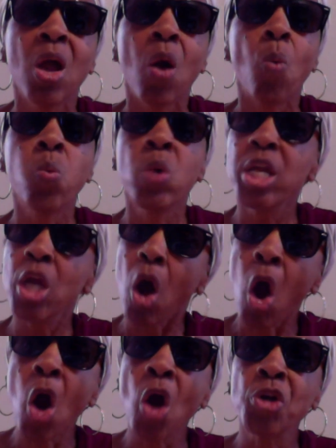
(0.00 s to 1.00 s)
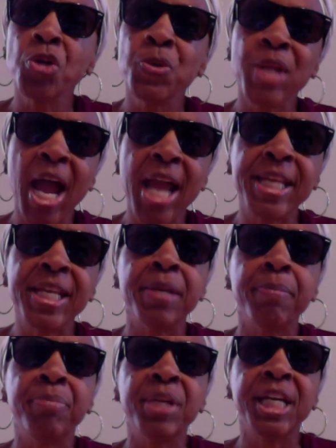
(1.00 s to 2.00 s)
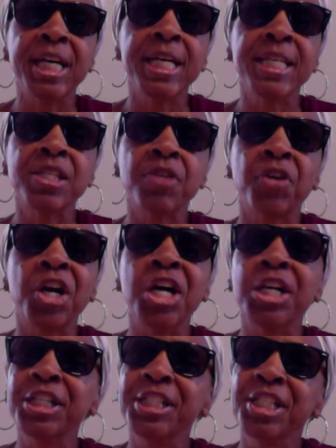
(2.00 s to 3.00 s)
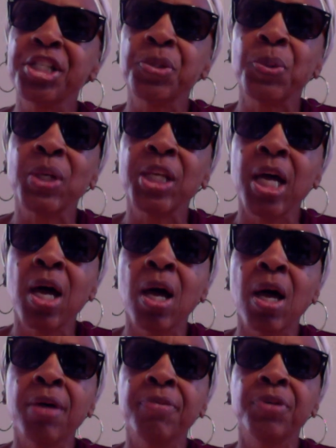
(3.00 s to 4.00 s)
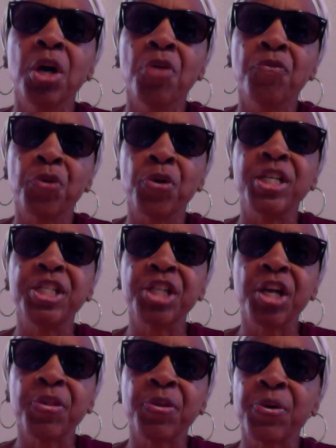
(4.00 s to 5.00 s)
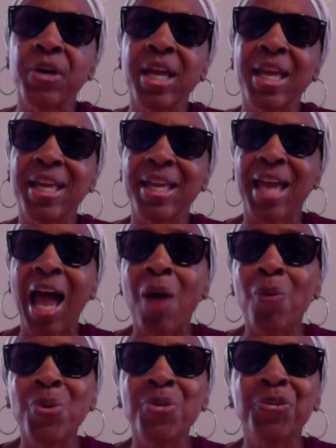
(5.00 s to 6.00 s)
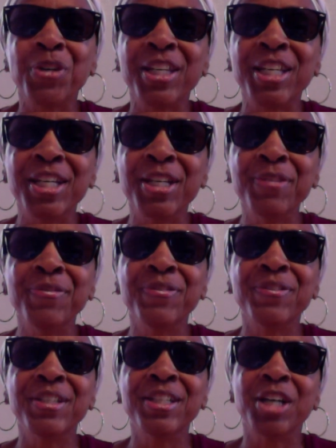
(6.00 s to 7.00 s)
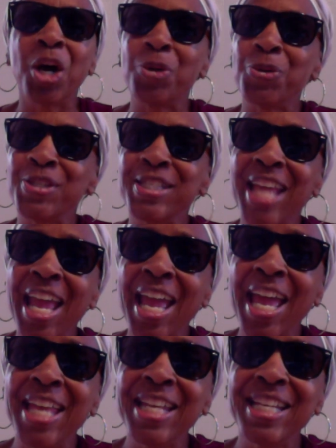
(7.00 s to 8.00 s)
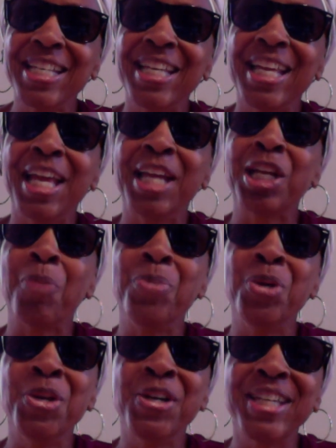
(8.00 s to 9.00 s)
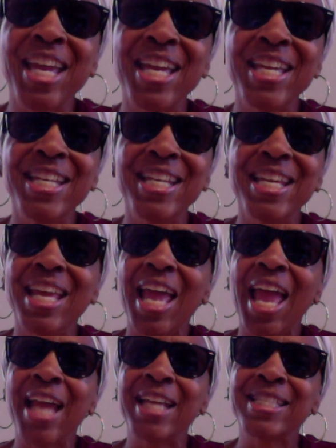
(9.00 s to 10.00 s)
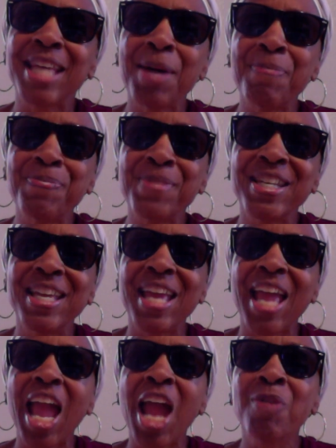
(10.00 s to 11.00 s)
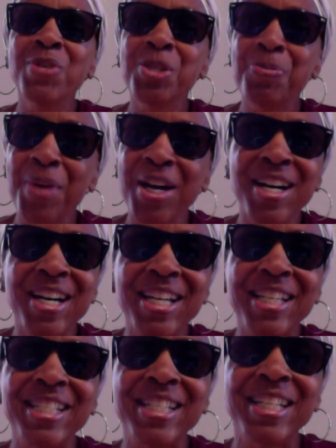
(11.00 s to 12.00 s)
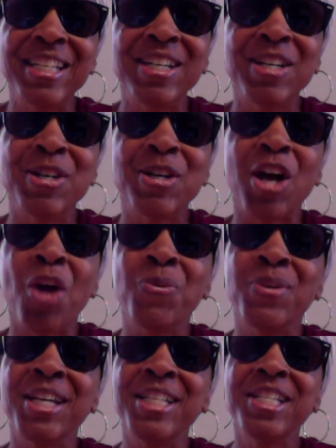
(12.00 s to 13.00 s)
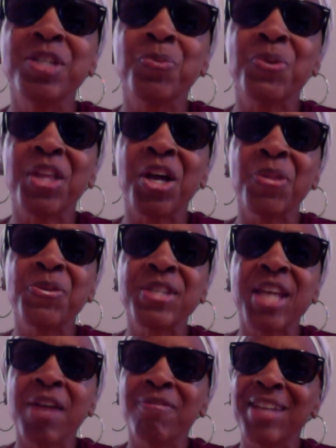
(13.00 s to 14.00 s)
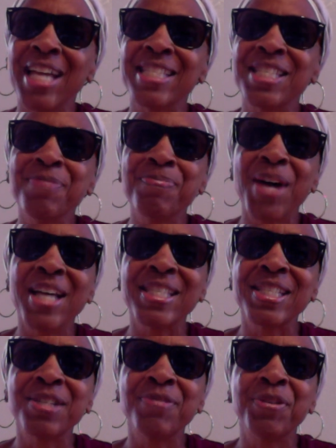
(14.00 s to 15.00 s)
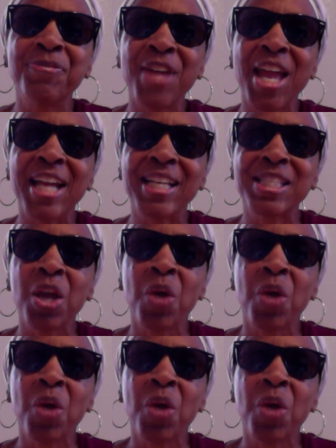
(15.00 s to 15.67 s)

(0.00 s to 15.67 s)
We are united because of our unconditional love for each other, how we forgive, understand, communicate, accept, and respond. Our relationship with others have lasting positive effects